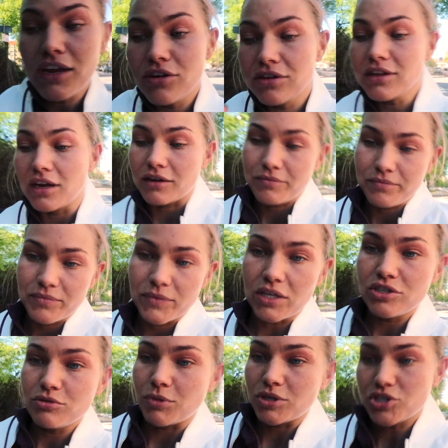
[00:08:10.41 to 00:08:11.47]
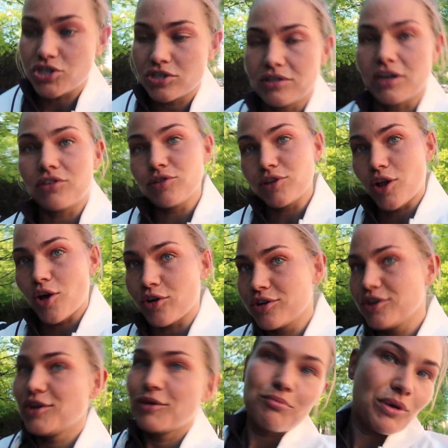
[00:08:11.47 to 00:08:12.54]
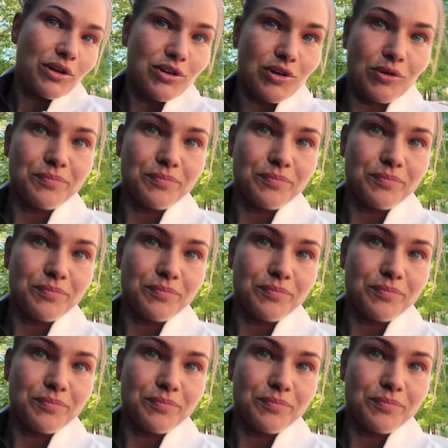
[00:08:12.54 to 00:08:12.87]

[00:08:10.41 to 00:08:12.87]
here and there. Not too much, not too long, but you